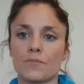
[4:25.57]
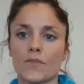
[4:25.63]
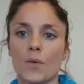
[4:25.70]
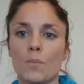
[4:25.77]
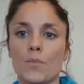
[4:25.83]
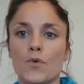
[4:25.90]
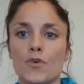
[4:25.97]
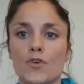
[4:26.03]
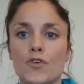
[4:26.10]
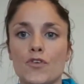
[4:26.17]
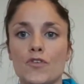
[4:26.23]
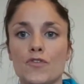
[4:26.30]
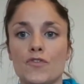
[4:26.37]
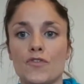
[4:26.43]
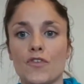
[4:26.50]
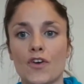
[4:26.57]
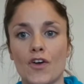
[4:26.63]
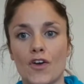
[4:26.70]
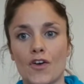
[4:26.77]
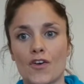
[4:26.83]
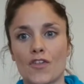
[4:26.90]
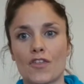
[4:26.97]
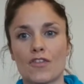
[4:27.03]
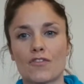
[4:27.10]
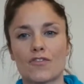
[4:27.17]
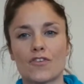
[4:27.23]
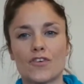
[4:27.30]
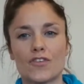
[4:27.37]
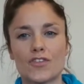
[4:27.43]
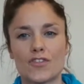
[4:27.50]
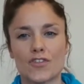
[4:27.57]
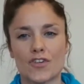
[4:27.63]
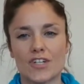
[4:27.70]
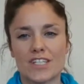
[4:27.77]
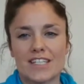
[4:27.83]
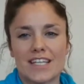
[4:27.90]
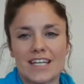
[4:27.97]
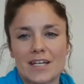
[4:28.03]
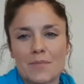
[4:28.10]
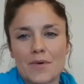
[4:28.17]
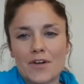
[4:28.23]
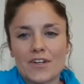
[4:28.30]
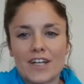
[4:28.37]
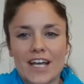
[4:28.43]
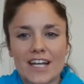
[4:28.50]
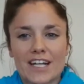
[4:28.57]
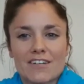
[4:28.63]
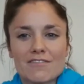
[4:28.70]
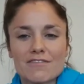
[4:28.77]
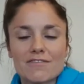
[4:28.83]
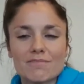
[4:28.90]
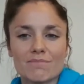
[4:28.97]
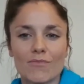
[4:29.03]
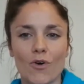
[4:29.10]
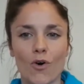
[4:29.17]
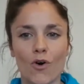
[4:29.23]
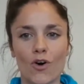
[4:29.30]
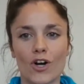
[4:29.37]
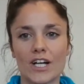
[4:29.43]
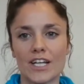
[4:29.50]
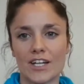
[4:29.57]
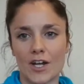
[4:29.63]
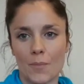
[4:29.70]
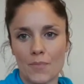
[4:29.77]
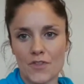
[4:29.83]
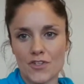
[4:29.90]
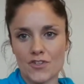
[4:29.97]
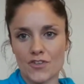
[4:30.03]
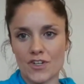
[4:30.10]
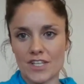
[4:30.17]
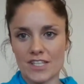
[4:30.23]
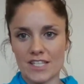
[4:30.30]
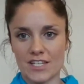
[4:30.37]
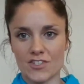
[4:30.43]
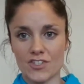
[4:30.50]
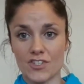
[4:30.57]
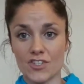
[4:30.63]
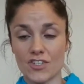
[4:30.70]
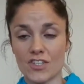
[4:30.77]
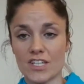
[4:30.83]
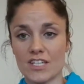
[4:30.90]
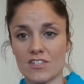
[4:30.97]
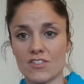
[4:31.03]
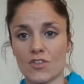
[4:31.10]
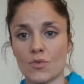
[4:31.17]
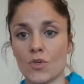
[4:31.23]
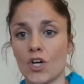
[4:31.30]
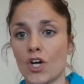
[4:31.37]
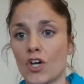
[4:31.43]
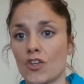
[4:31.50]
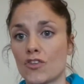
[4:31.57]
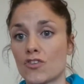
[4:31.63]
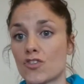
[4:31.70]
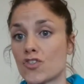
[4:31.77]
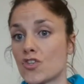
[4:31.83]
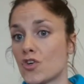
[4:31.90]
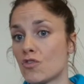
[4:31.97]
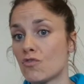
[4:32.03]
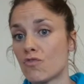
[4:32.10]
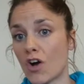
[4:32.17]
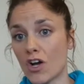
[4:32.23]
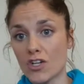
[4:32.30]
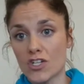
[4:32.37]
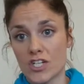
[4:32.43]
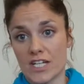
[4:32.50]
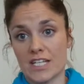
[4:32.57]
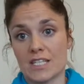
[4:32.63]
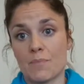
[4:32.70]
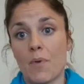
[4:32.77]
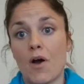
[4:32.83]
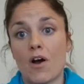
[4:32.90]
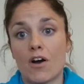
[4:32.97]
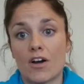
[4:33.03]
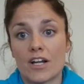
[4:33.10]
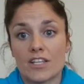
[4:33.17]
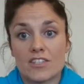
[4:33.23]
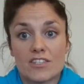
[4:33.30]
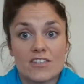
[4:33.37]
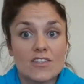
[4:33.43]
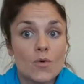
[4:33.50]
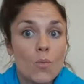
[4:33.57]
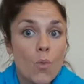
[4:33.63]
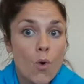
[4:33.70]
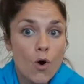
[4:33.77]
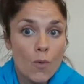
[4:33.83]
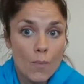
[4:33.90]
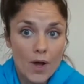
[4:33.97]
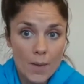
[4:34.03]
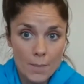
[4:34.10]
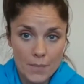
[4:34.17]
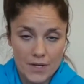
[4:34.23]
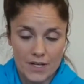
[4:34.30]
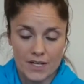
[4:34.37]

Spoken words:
move through the joints. Think about kind of oiling up the joints as you do this, so there's no rush, it's the warm-up.